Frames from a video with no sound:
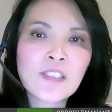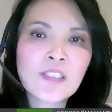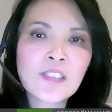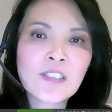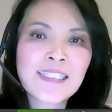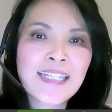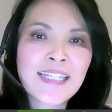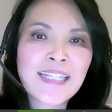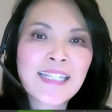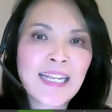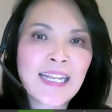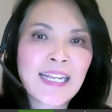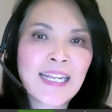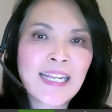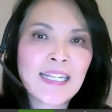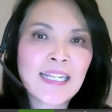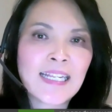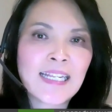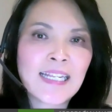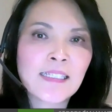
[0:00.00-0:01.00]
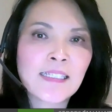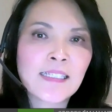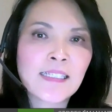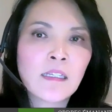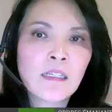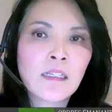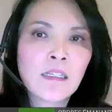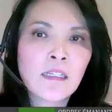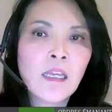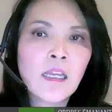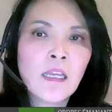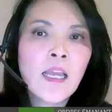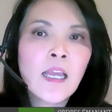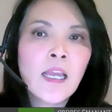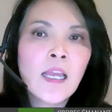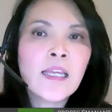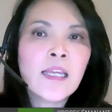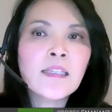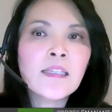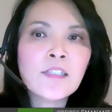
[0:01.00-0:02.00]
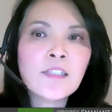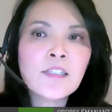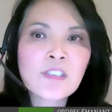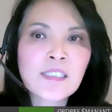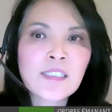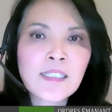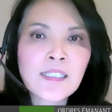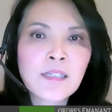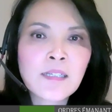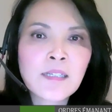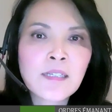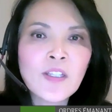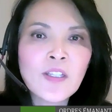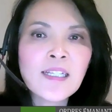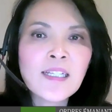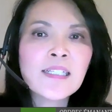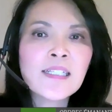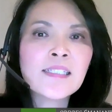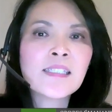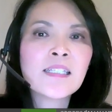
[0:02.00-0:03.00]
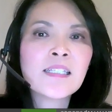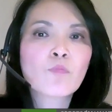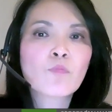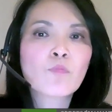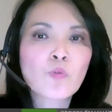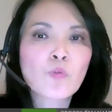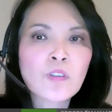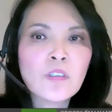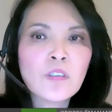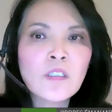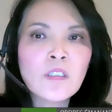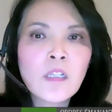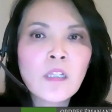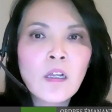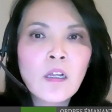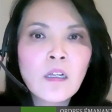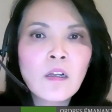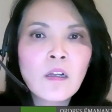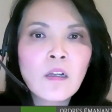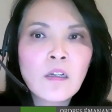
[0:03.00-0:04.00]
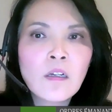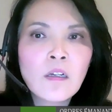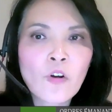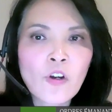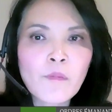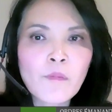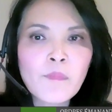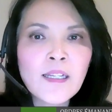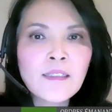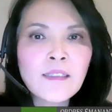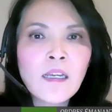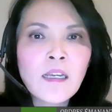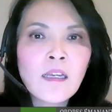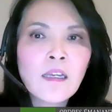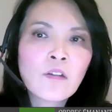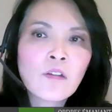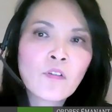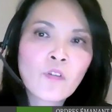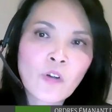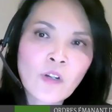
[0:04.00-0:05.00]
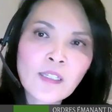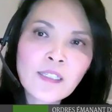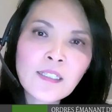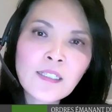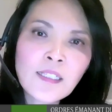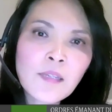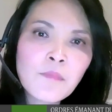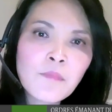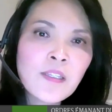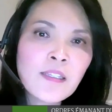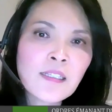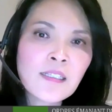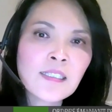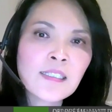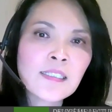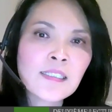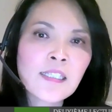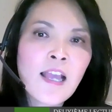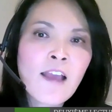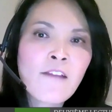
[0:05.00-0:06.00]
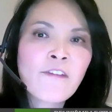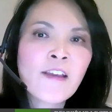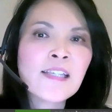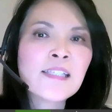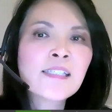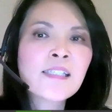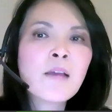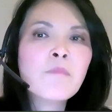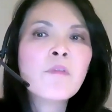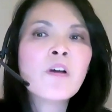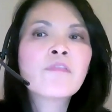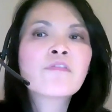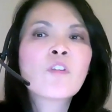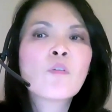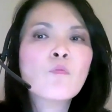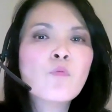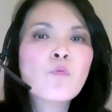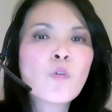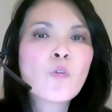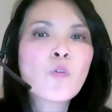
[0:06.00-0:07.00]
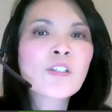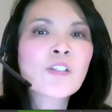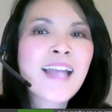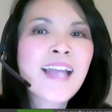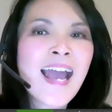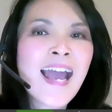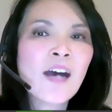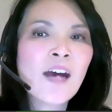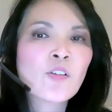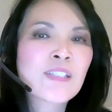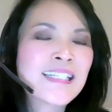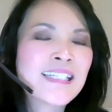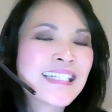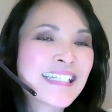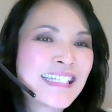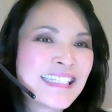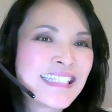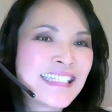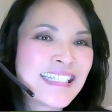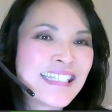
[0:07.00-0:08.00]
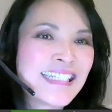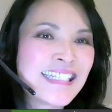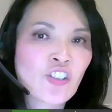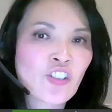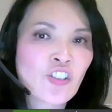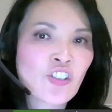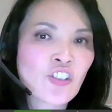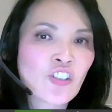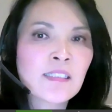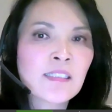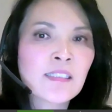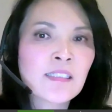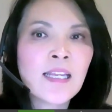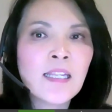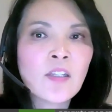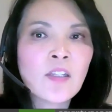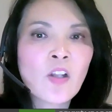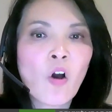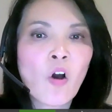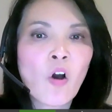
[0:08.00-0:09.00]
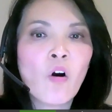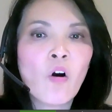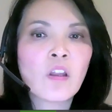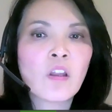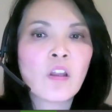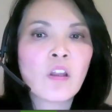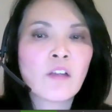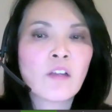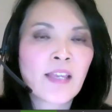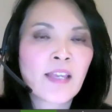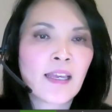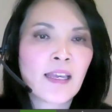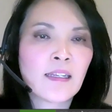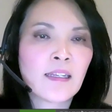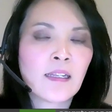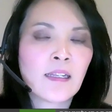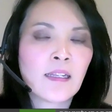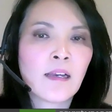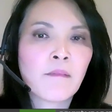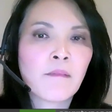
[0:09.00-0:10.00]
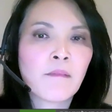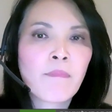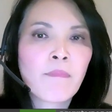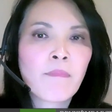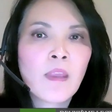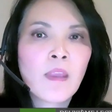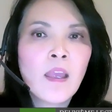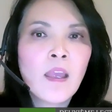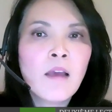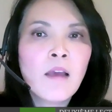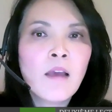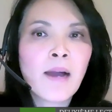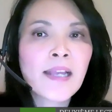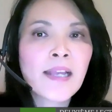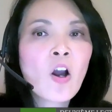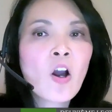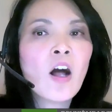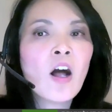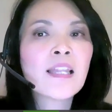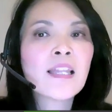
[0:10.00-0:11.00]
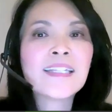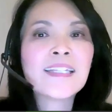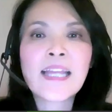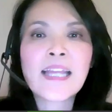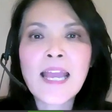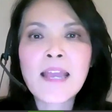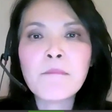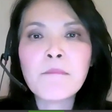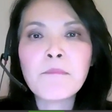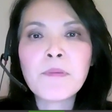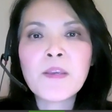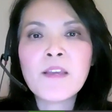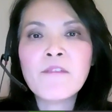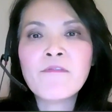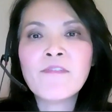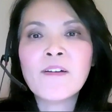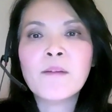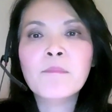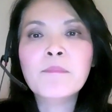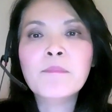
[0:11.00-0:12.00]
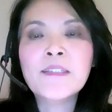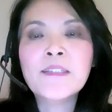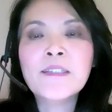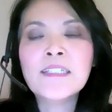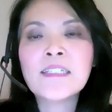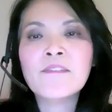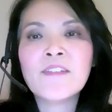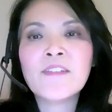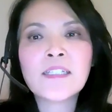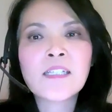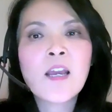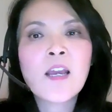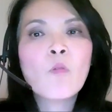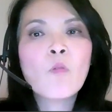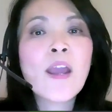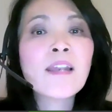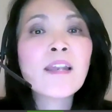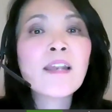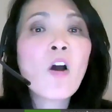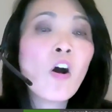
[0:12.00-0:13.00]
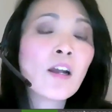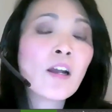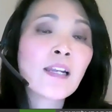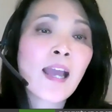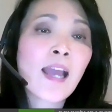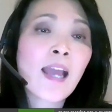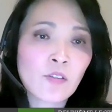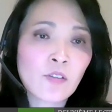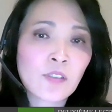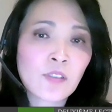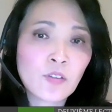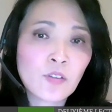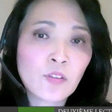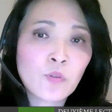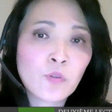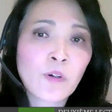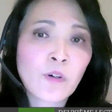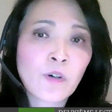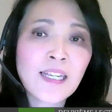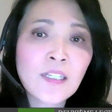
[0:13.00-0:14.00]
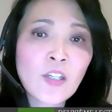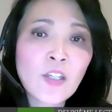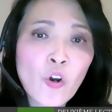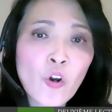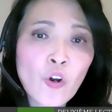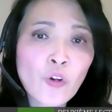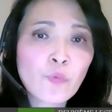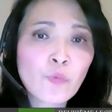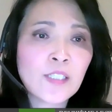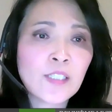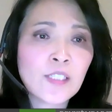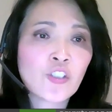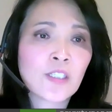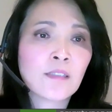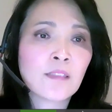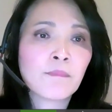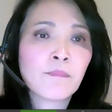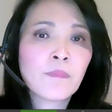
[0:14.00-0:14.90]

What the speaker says: Canadians. Indigenous communities in rural, urban, northern communities face some of the worst housing conditions in all of Canada. My colleague, the MP from Nunavut, went on a housing tour in her region.